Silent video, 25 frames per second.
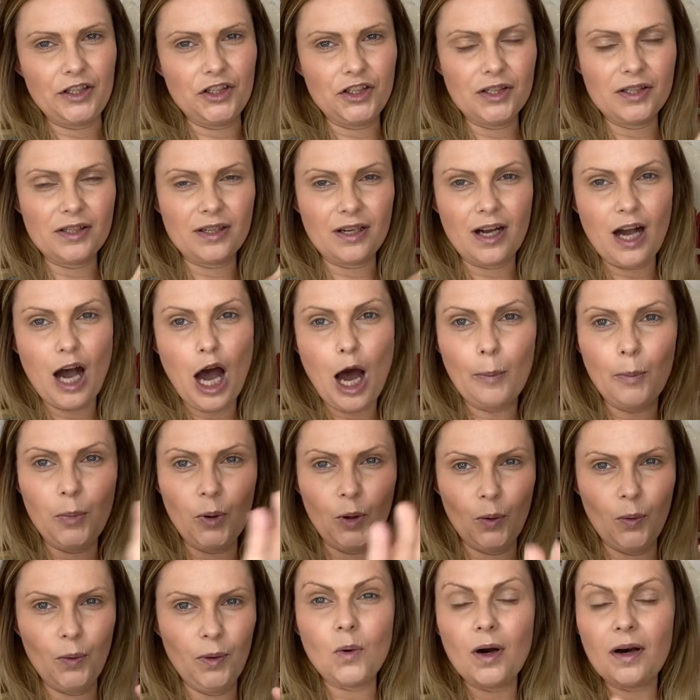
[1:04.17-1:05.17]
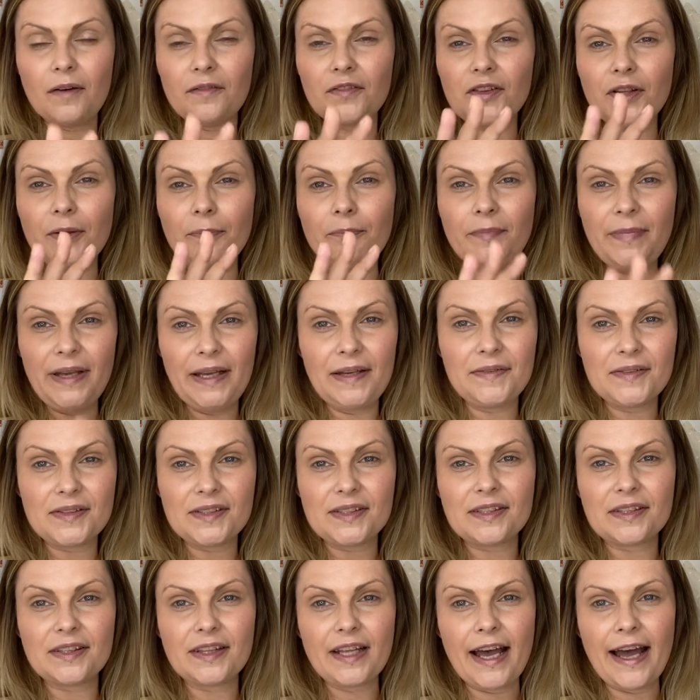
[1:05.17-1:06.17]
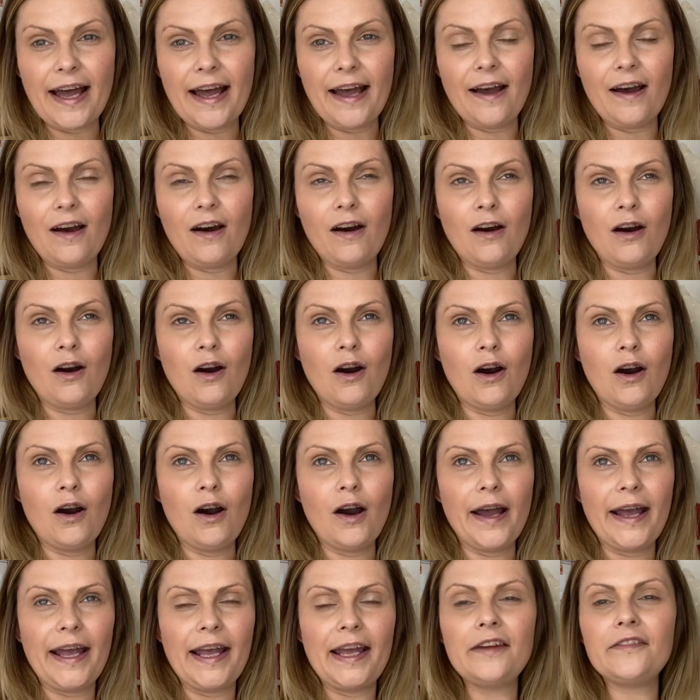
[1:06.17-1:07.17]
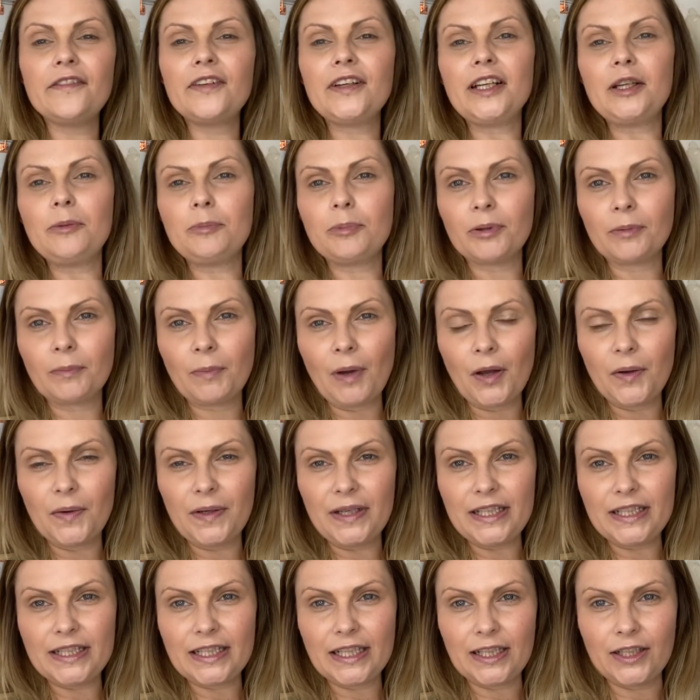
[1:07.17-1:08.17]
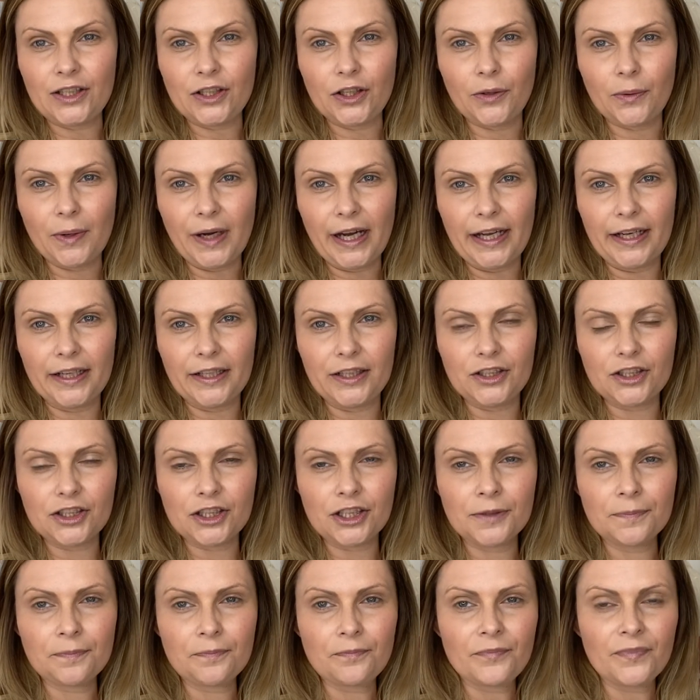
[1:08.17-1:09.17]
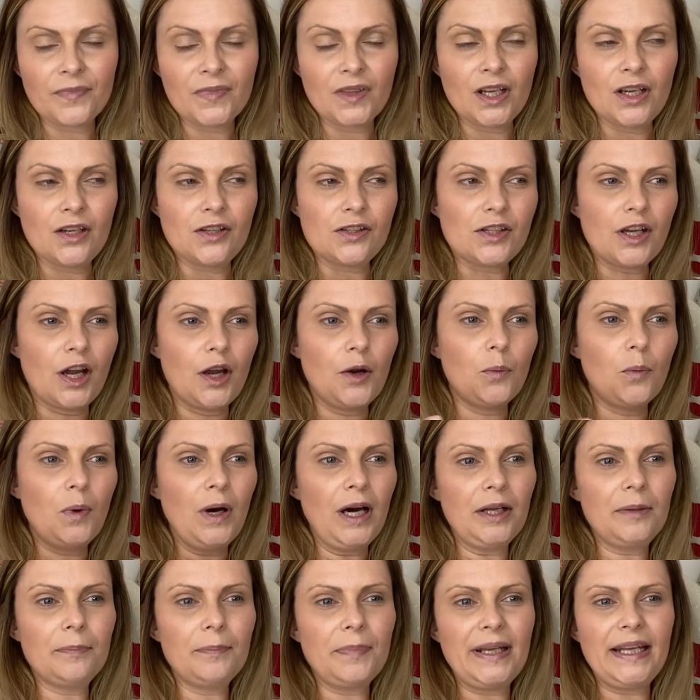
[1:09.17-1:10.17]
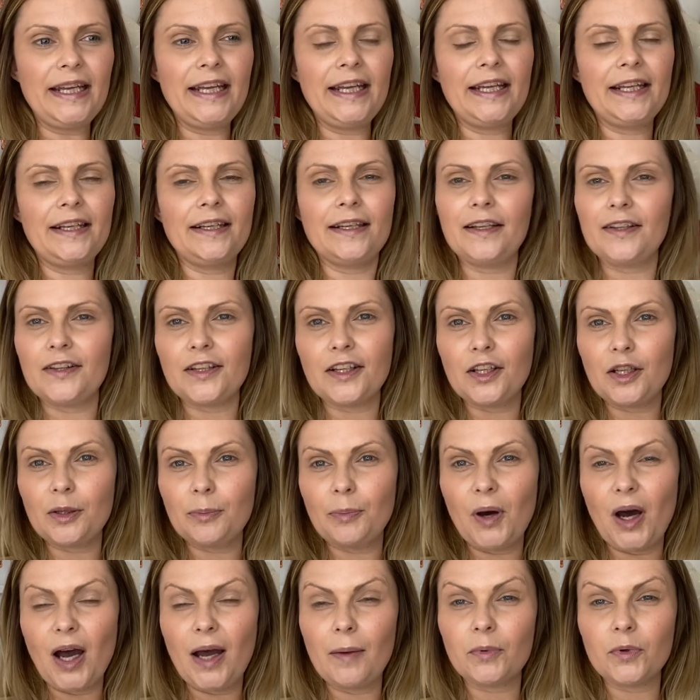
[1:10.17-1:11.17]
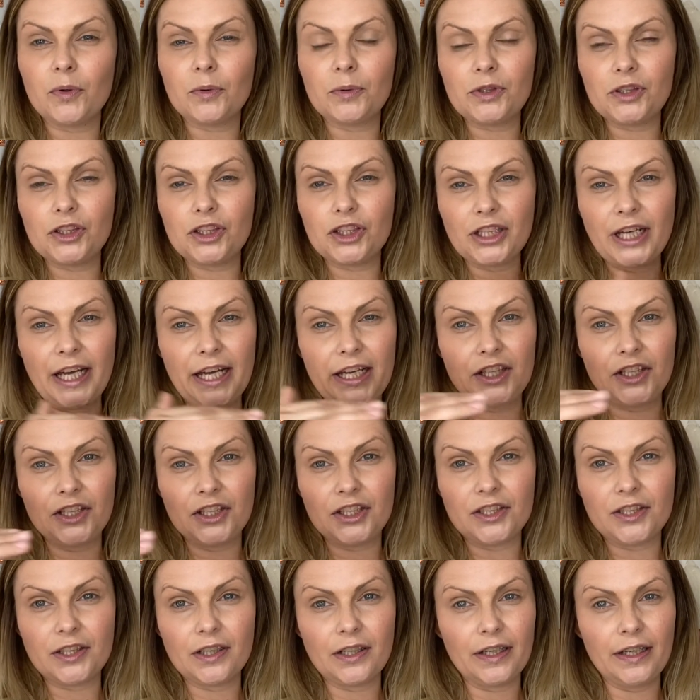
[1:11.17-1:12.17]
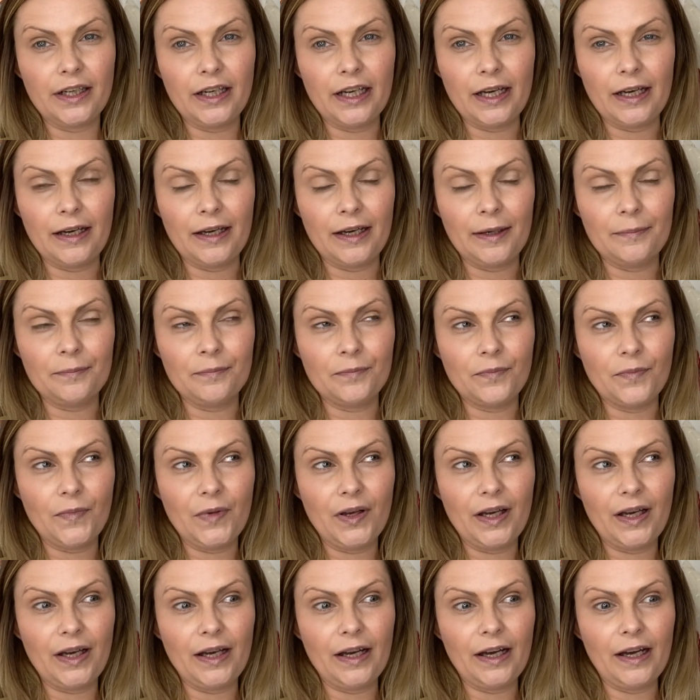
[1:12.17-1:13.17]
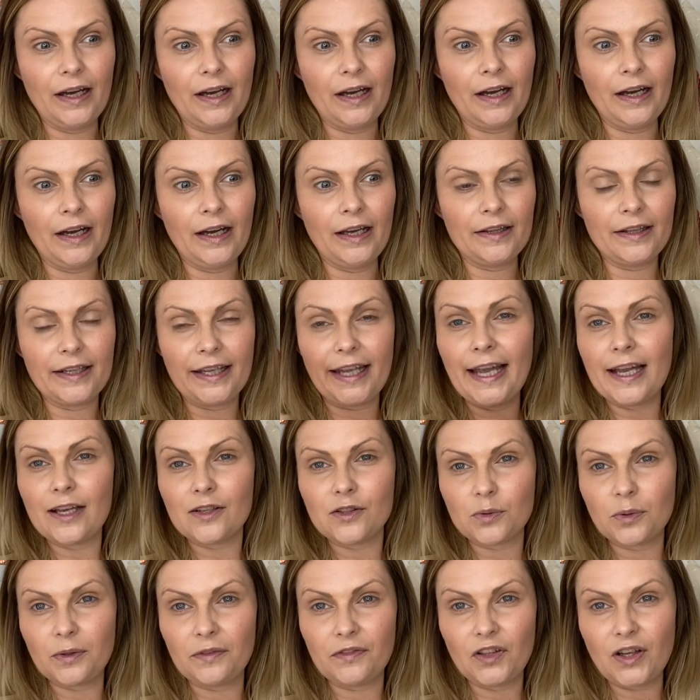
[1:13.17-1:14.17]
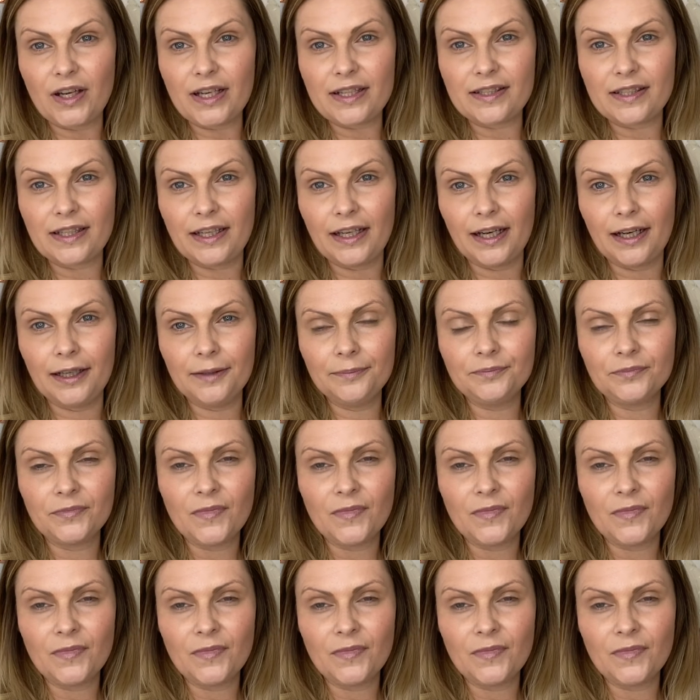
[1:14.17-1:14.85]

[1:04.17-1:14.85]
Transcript: just a couple of the myths that are heavily promoted in New Age. So one being that the Bible was changed um, at the Council of Nicaea